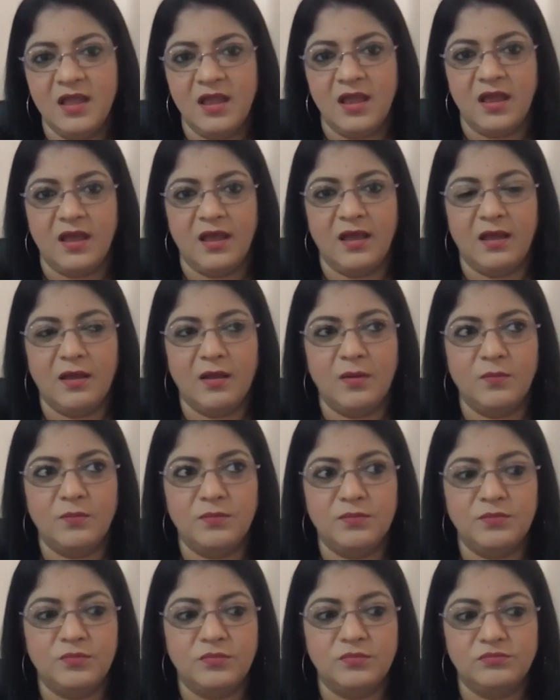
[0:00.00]

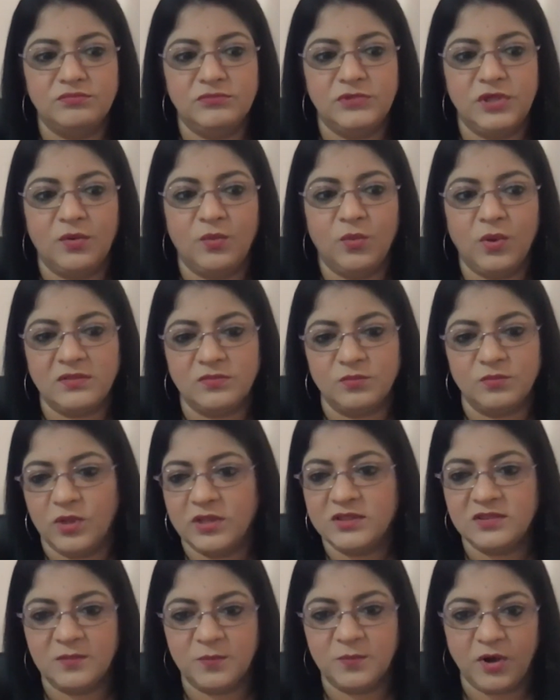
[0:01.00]

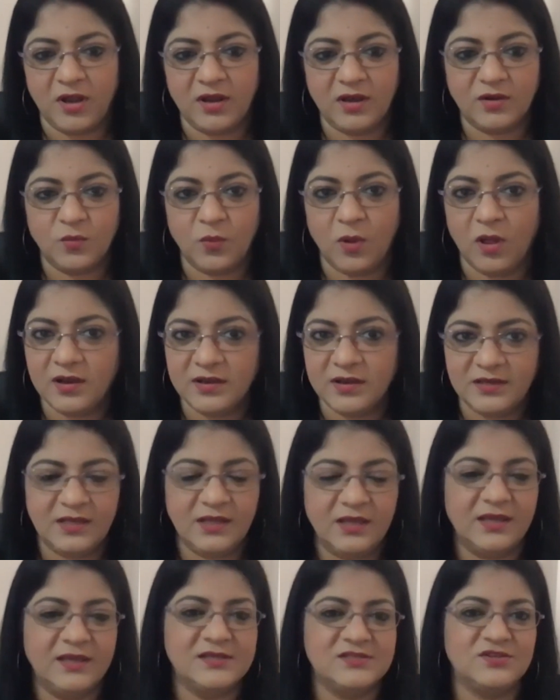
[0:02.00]
what the product
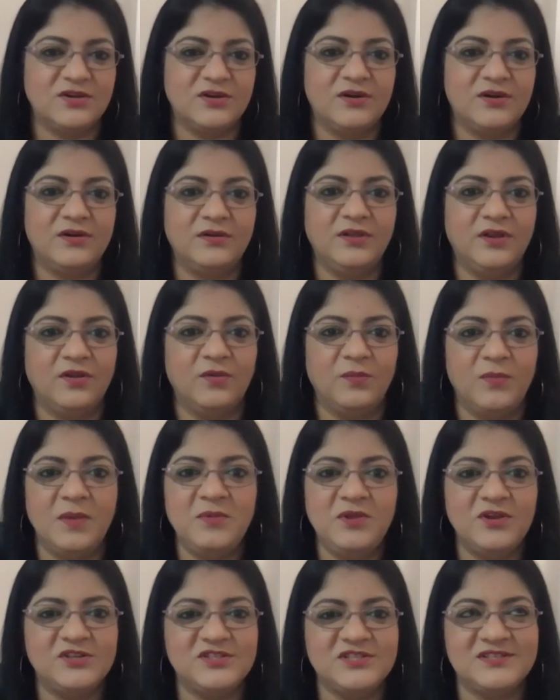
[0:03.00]
quality is, or, maybe
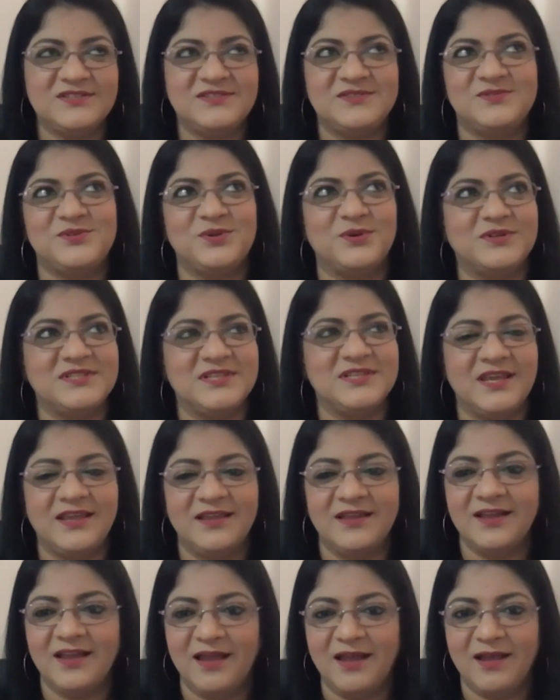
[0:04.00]
you're just
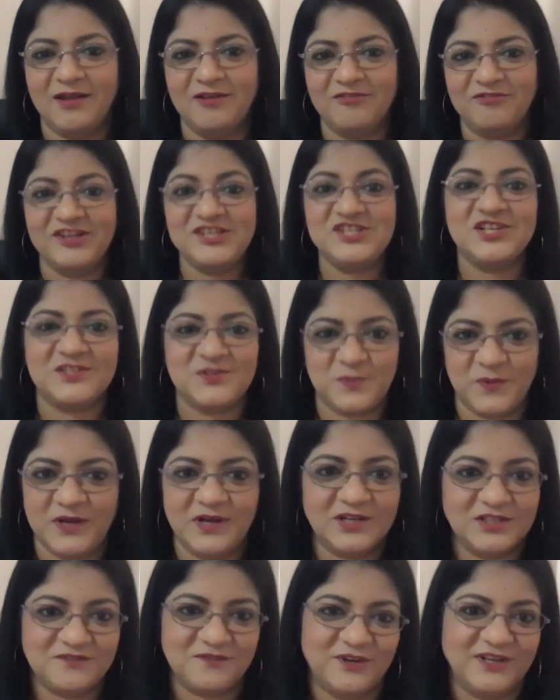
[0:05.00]
sourcing fidget
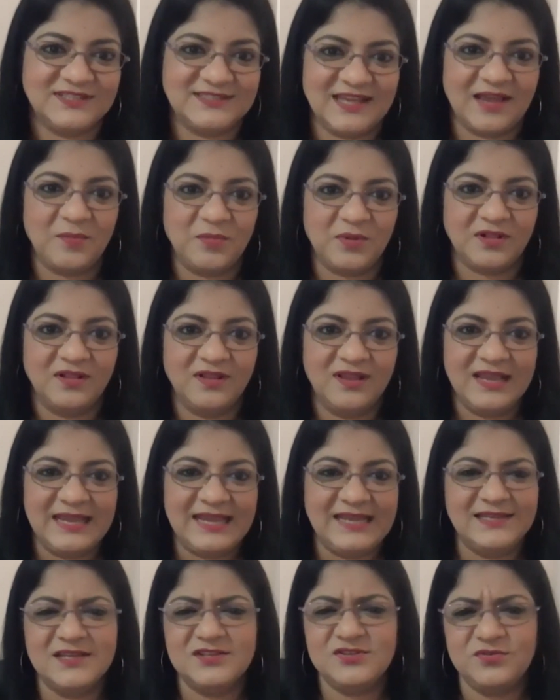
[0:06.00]
spinners, for example.
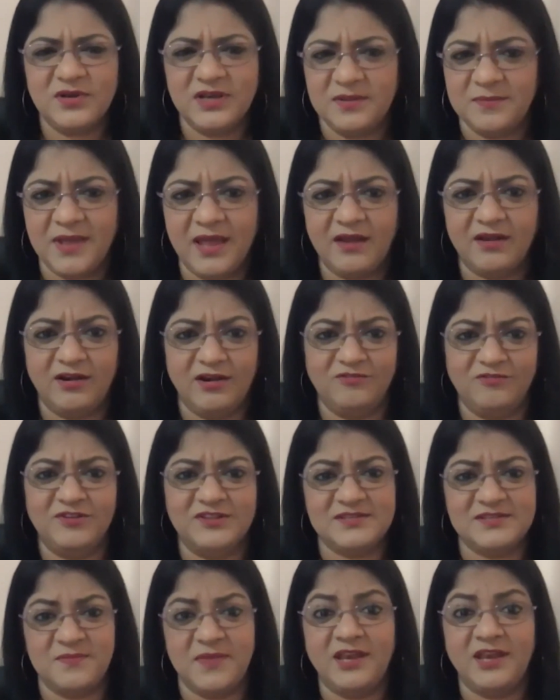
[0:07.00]
It doesn't really matter if
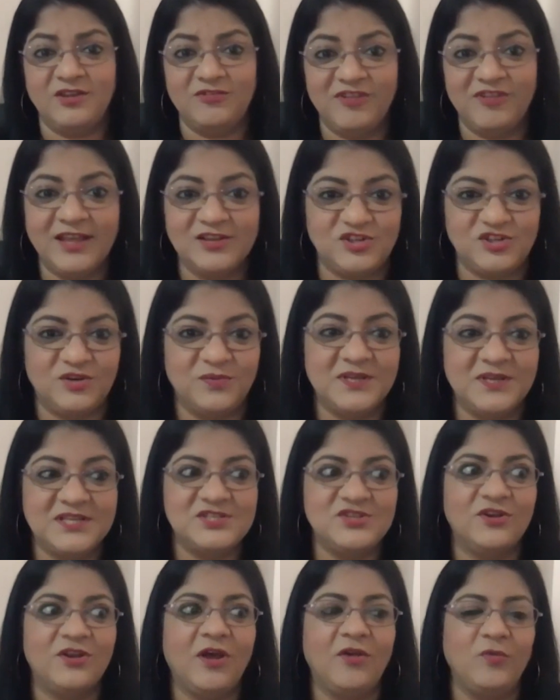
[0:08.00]
it's a manufacturer, because
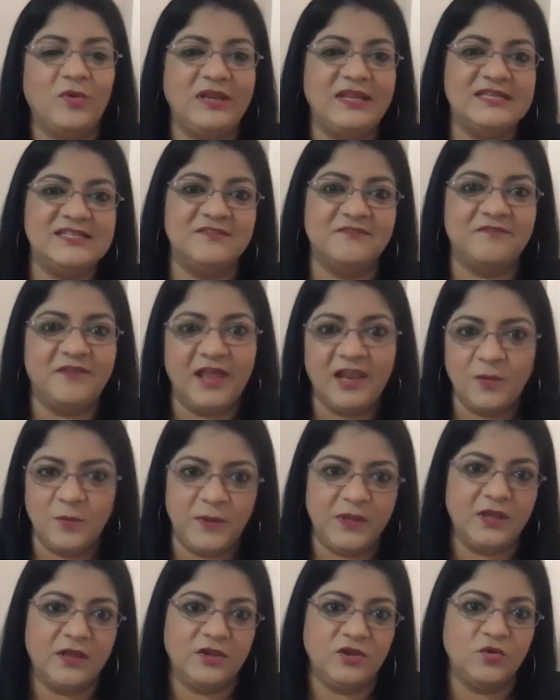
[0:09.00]
you're not really
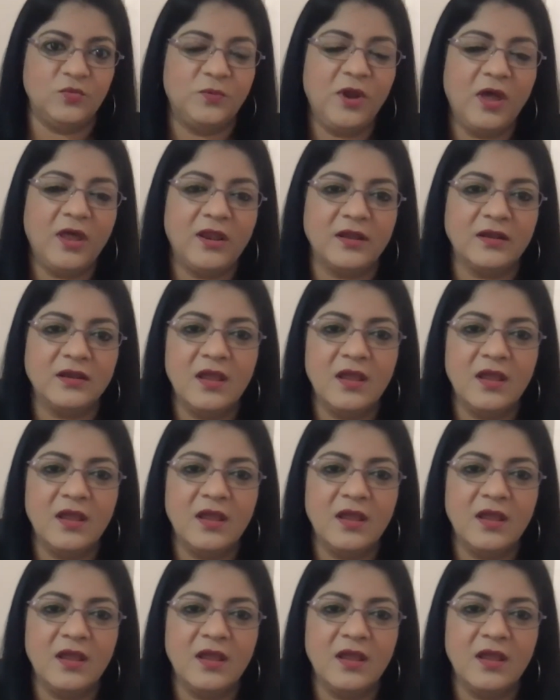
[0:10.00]
developing a new product.